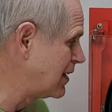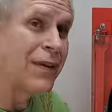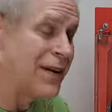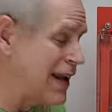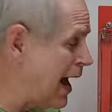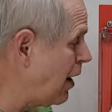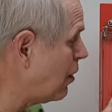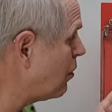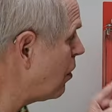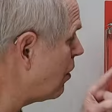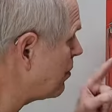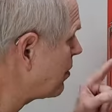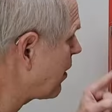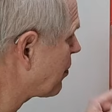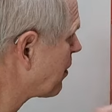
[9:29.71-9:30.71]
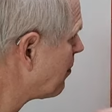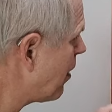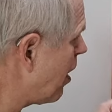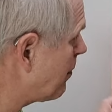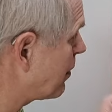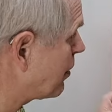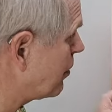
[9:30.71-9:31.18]
Now the
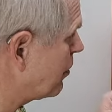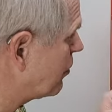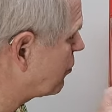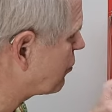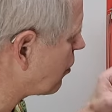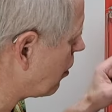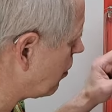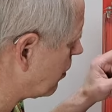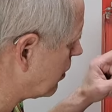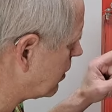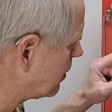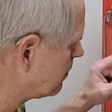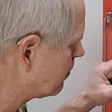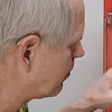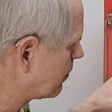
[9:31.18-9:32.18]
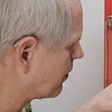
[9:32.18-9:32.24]
thermometers are,